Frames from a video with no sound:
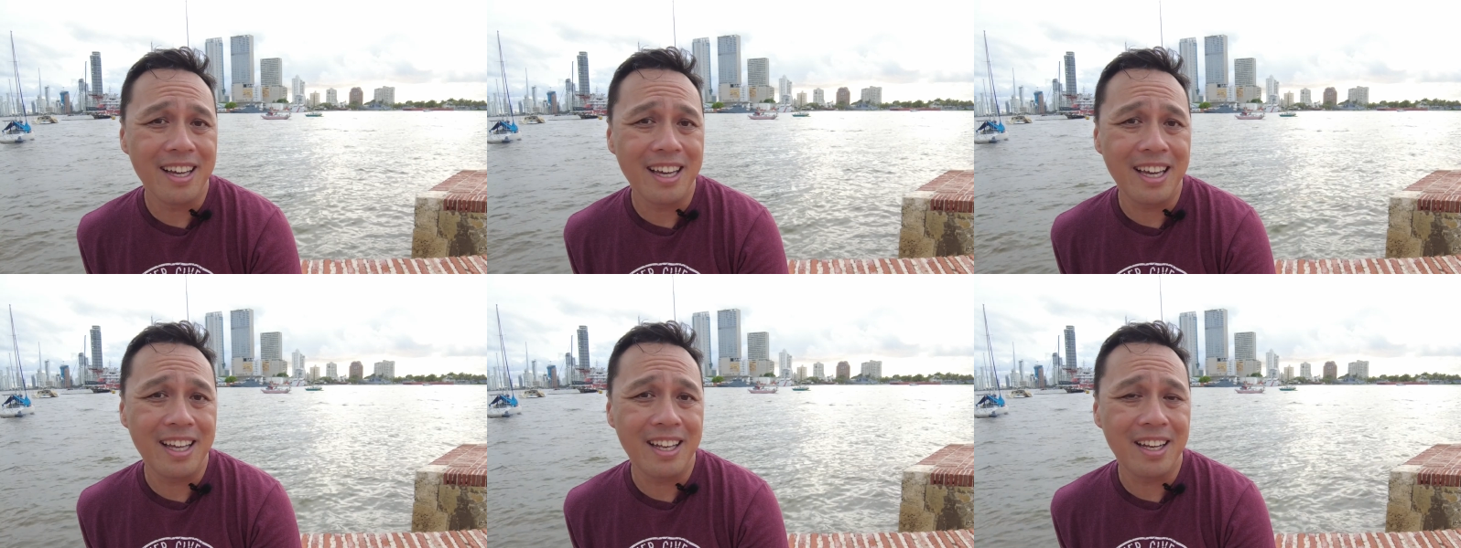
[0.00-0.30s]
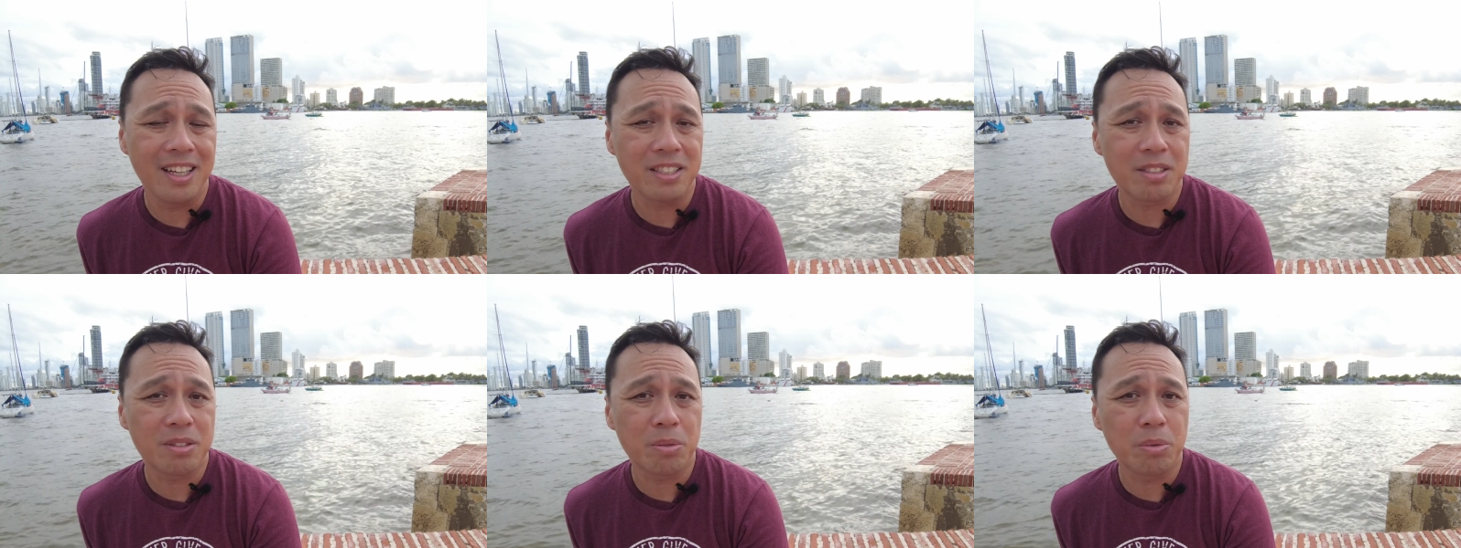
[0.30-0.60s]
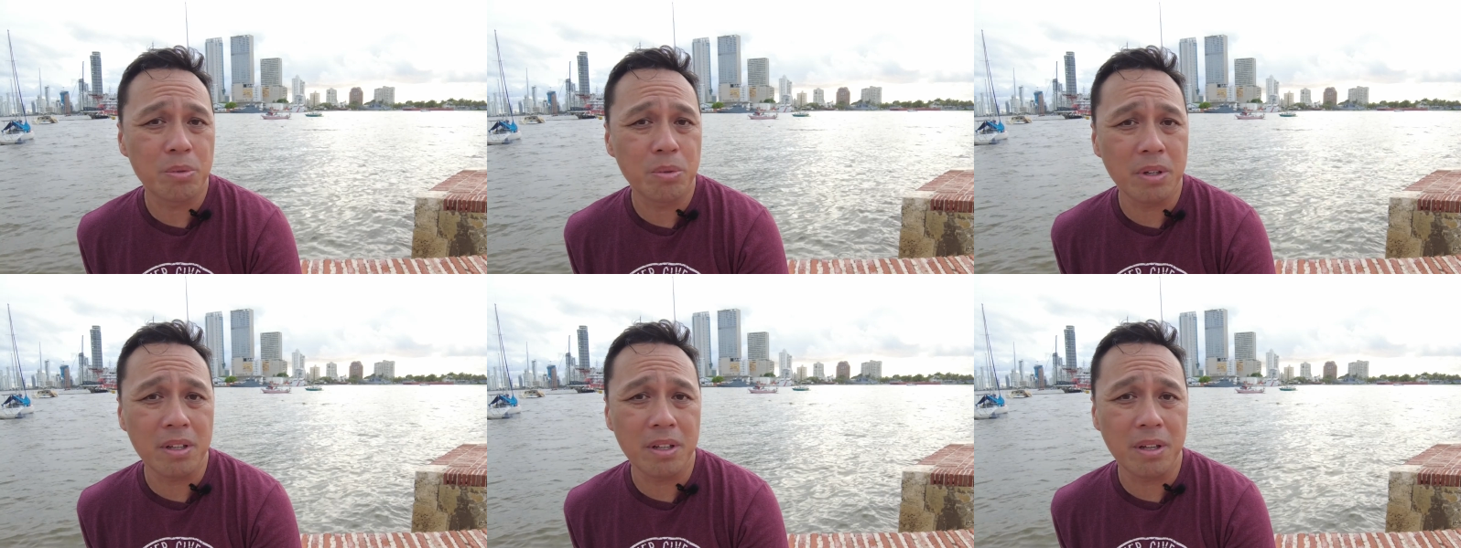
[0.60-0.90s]
It is
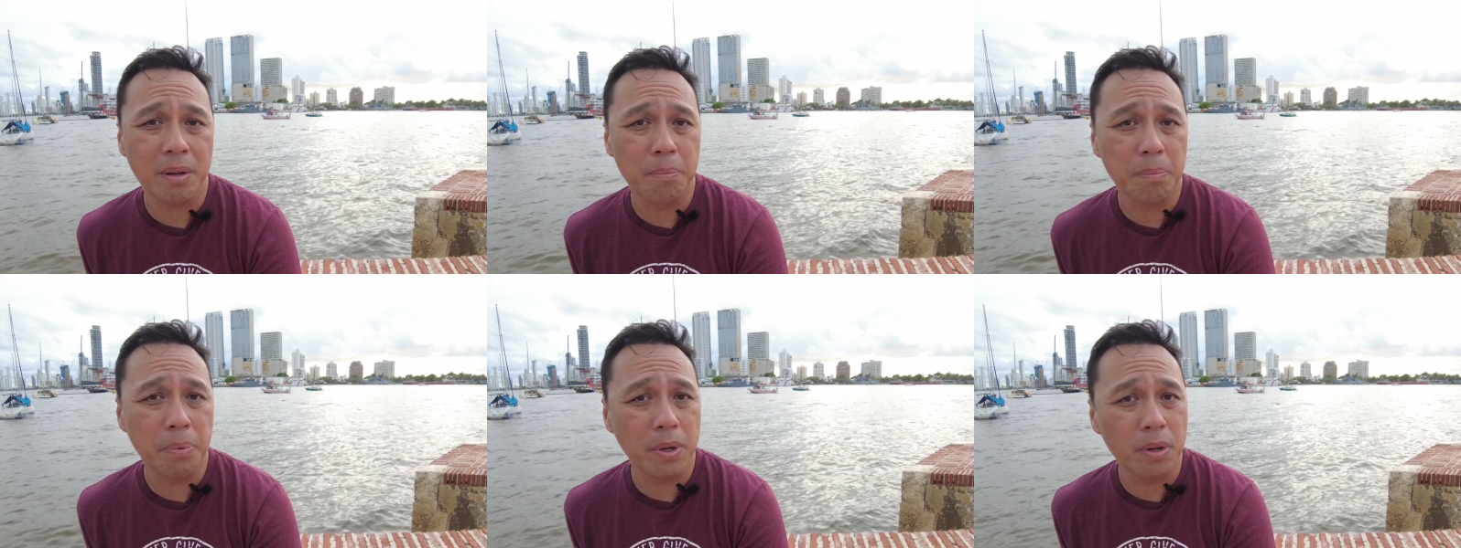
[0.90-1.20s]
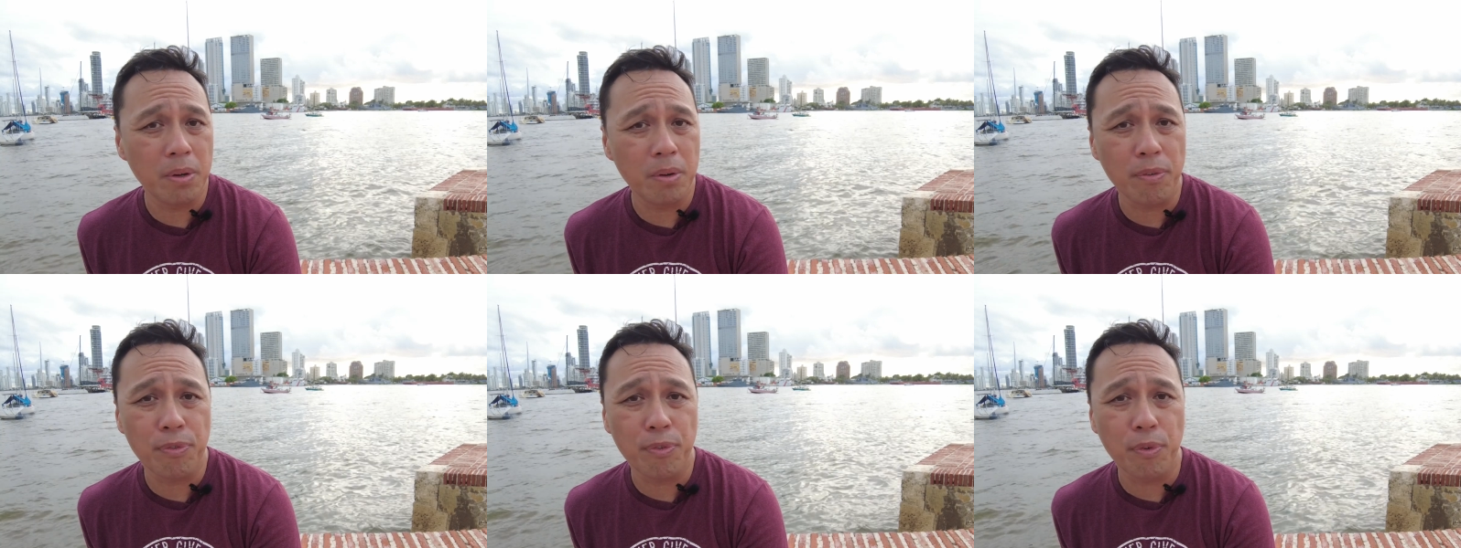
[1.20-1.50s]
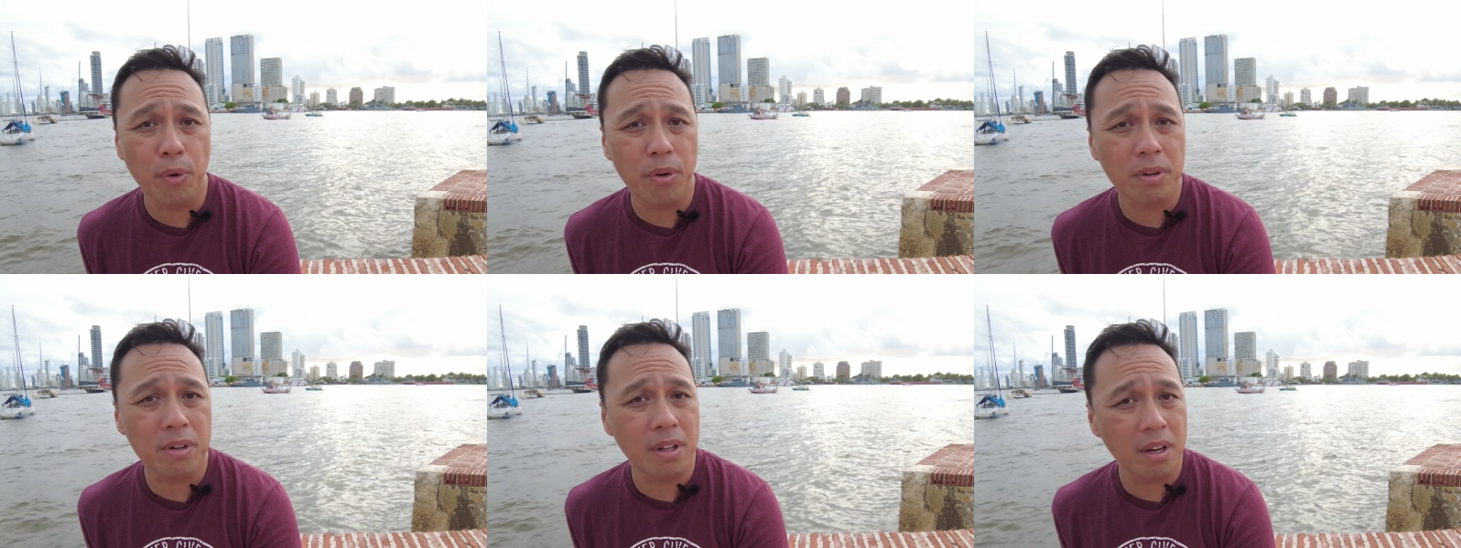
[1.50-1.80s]
really a
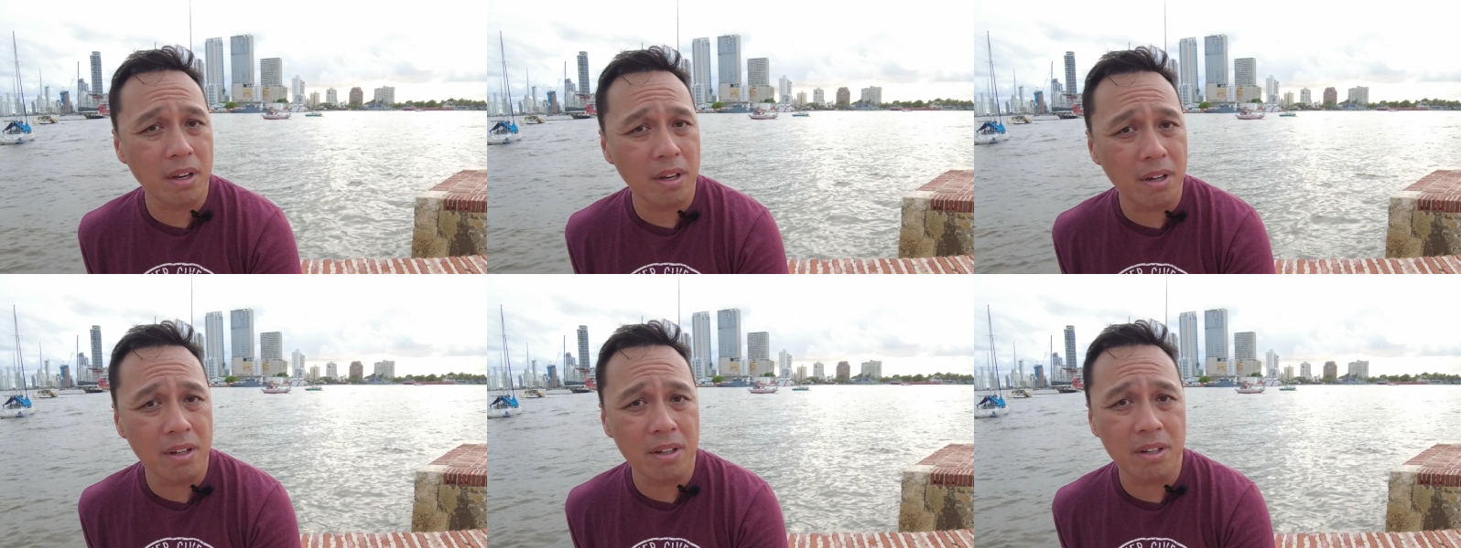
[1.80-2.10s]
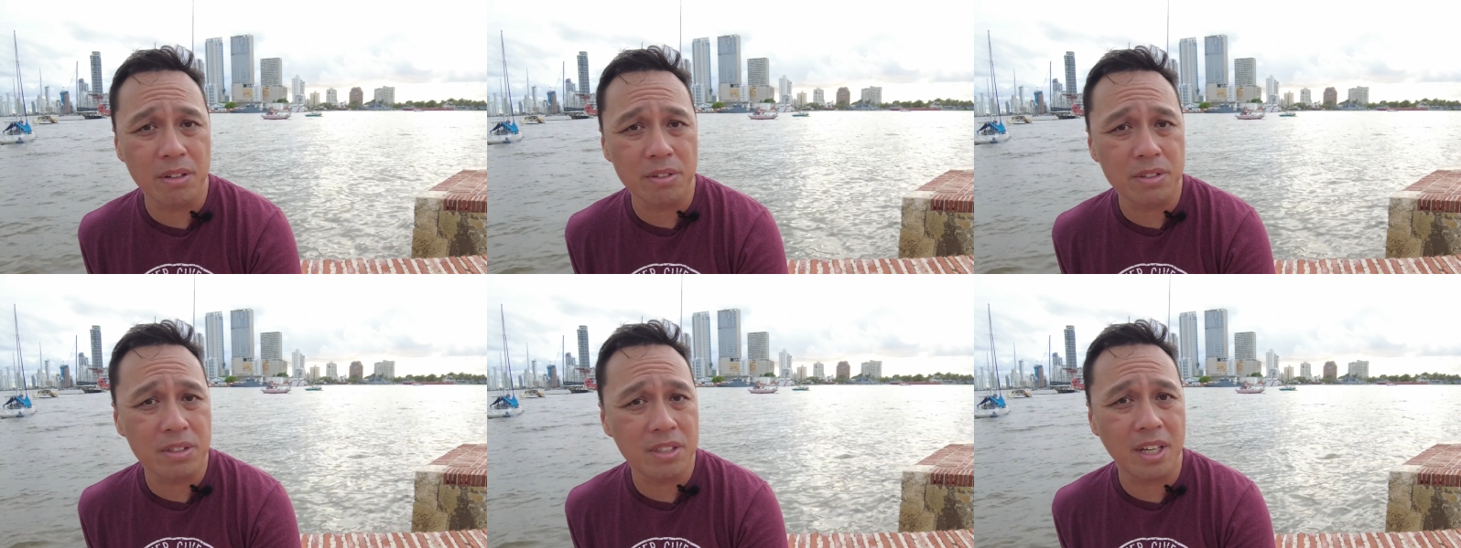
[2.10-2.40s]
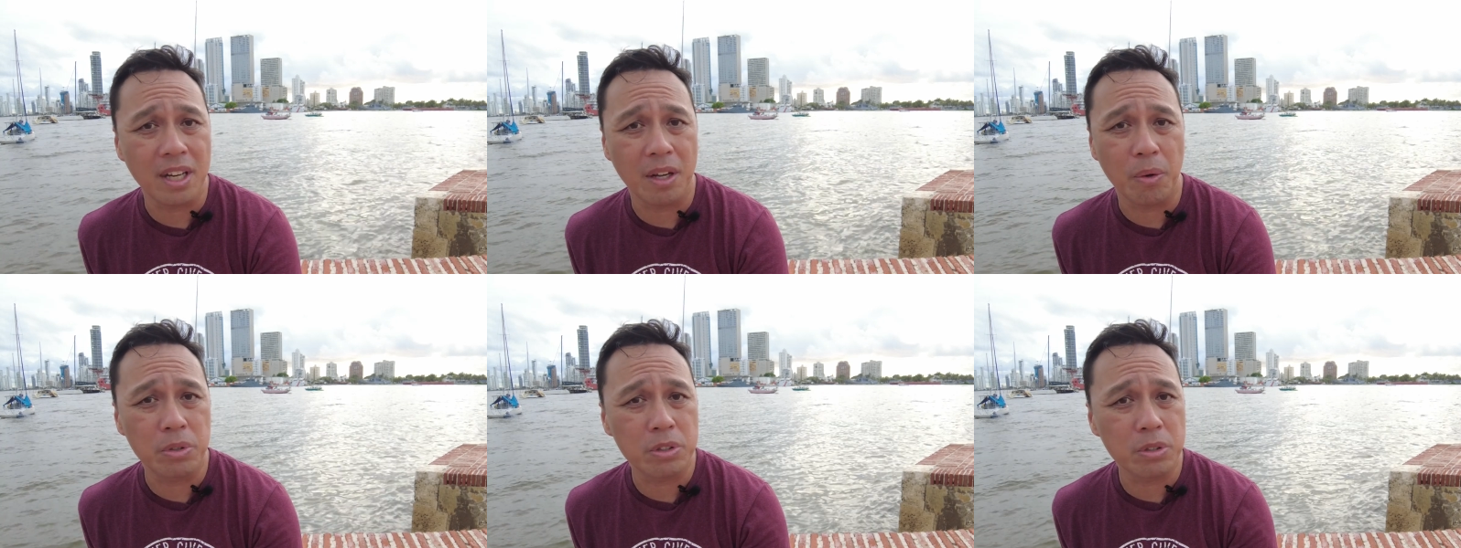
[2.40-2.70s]
beautiful colonial
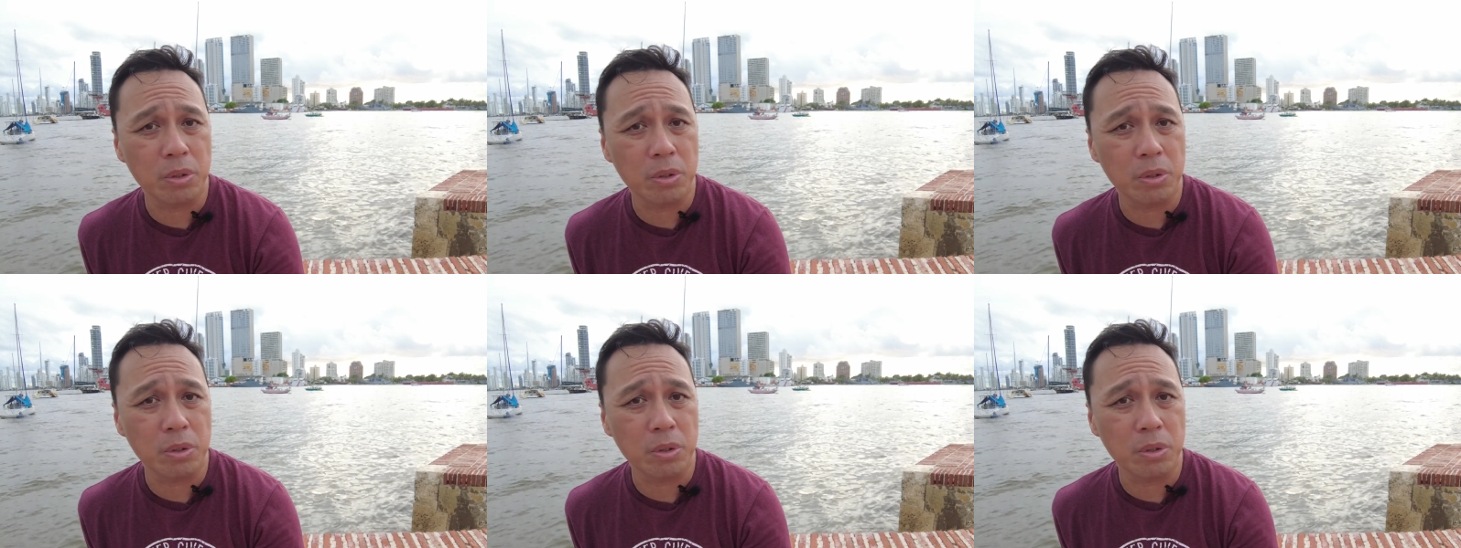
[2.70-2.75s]
city.